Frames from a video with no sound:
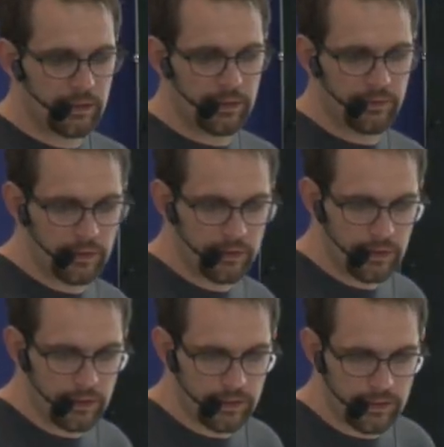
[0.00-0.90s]
given,
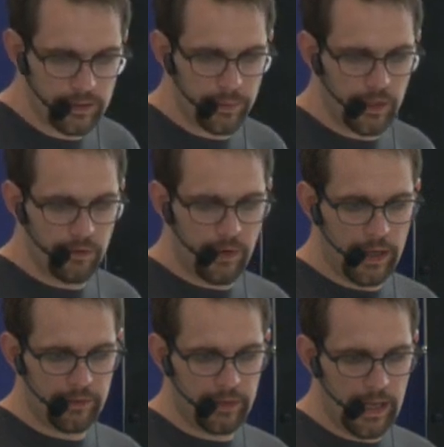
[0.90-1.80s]
this is p of y
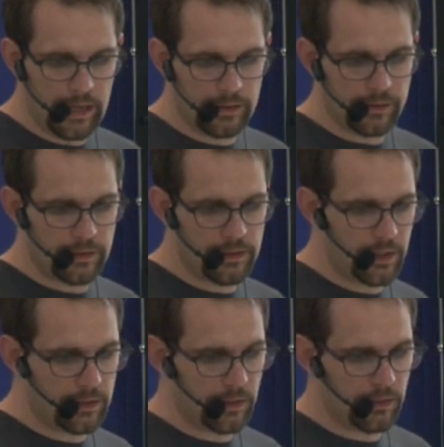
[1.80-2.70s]
given x,
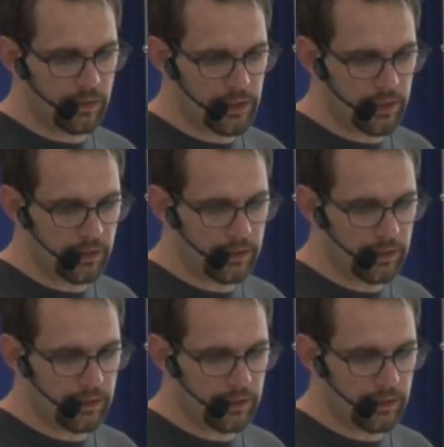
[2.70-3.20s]
just a conditional.